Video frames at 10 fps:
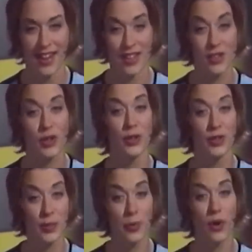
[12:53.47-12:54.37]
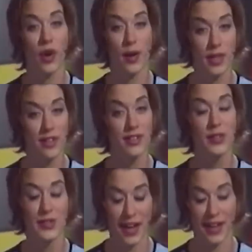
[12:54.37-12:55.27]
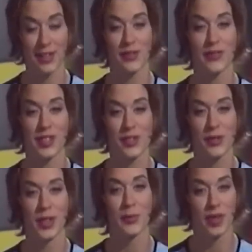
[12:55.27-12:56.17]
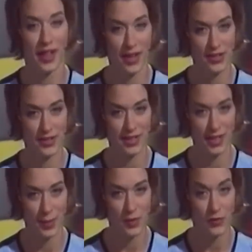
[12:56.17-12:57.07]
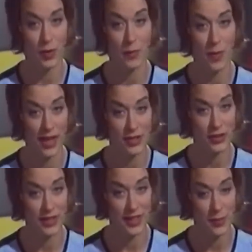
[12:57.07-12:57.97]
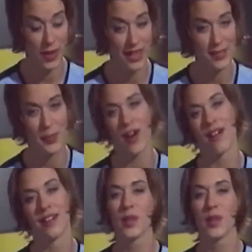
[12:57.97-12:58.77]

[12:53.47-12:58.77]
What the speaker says: is currently programming a new title featuring players and teams from Major League Baseball.